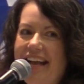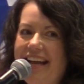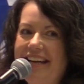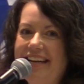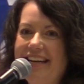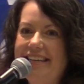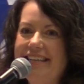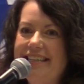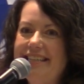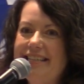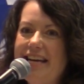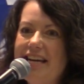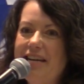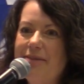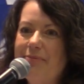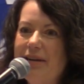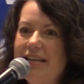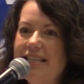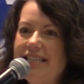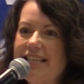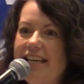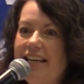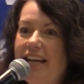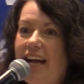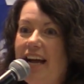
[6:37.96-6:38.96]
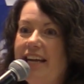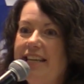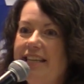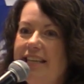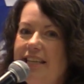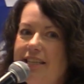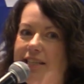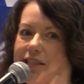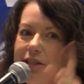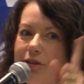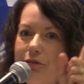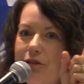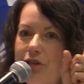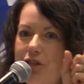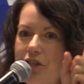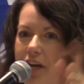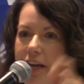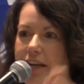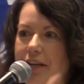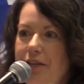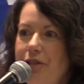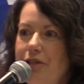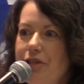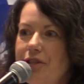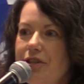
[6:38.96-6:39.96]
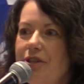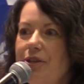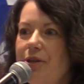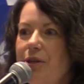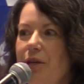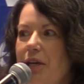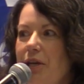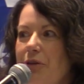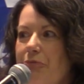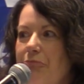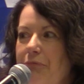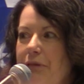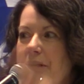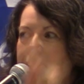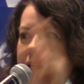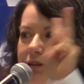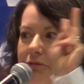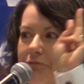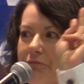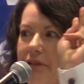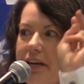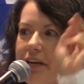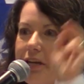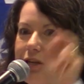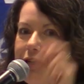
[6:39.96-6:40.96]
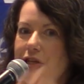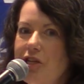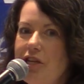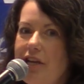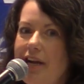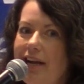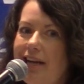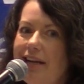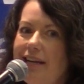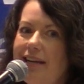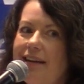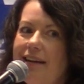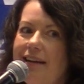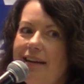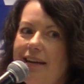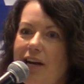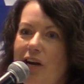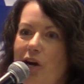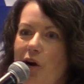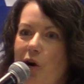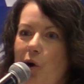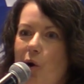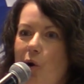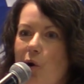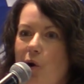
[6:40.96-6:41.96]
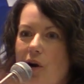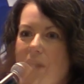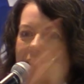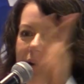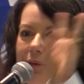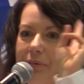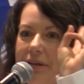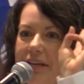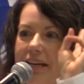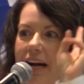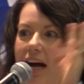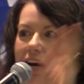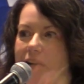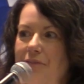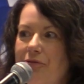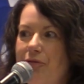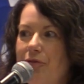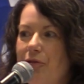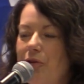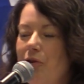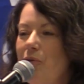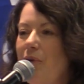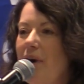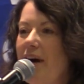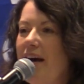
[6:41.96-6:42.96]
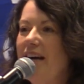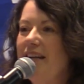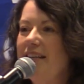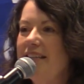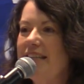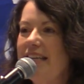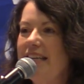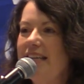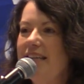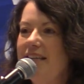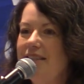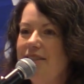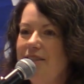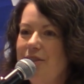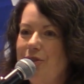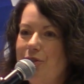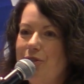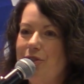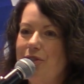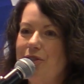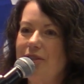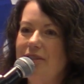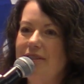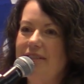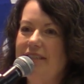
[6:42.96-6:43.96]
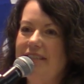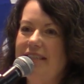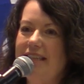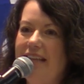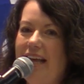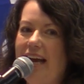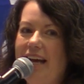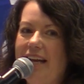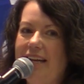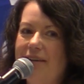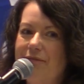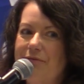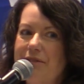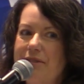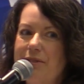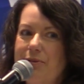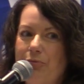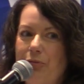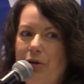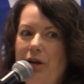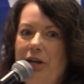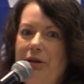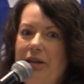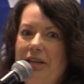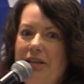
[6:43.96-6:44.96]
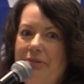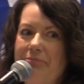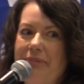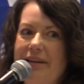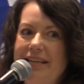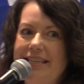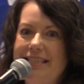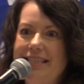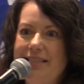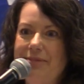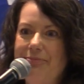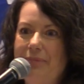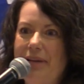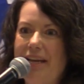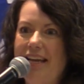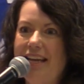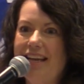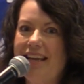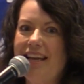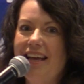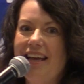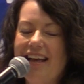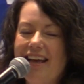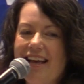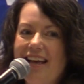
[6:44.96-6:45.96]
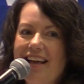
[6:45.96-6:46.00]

And anytime I said, I need to go judge, we need to write a check, or I'll be gone for a while, he understood that that was what it meant to me.